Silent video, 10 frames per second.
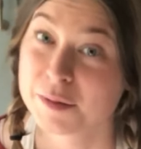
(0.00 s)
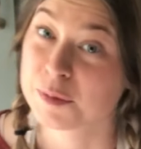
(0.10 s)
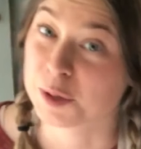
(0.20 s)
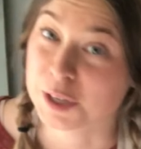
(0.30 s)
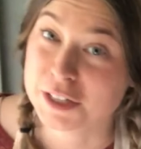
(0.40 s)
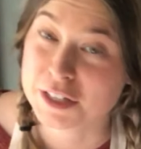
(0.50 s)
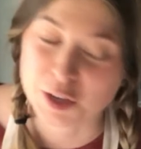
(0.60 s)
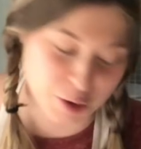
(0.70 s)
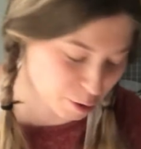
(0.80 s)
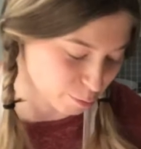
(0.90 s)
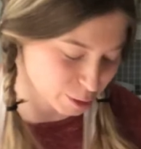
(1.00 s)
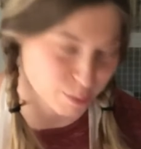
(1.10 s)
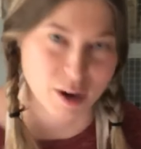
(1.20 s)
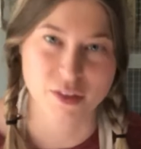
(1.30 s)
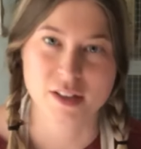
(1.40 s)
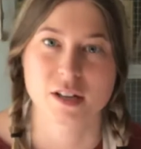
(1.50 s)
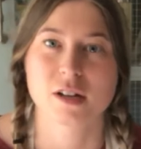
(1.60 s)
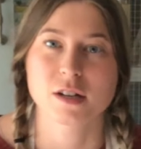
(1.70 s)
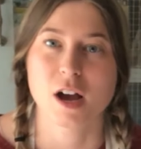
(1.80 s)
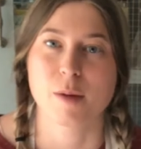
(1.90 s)
Pretty soon we'll spread this on
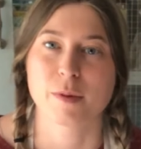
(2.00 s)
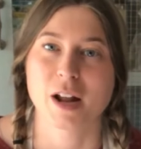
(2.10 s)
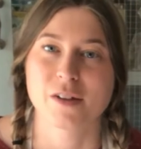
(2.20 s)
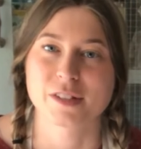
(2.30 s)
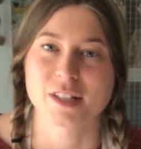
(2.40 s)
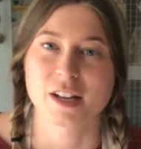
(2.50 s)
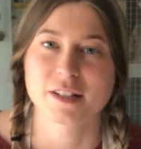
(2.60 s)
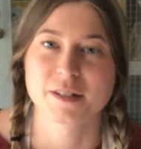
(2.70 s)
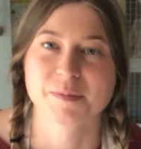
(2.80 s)
top and have a slice.